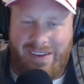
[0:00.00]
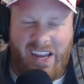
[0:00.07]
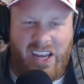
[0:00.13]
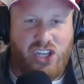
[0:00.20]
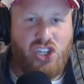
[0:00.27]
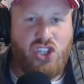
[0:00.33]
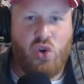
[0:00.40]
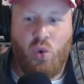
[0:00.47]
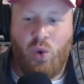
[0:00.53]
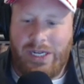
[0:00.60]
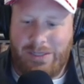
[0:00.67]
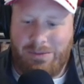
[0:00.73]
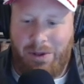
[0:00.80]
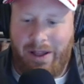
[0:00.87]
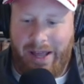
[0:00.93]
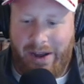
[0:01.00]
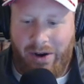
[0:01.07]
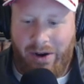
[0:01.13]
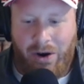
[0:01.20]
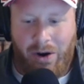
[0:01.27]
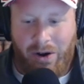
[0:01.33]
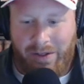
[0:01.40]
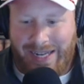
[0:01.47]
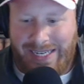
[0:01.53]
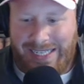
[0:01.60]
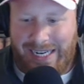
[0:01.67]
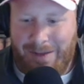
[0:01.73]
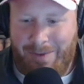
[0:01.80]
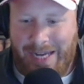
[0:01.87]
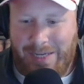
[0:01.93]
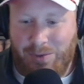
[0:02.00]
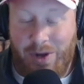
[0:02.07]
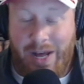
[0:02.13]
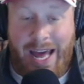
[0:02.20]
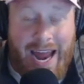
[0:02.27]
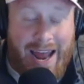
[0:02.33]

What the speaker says: He enjoys playing hard on that side of the basketball.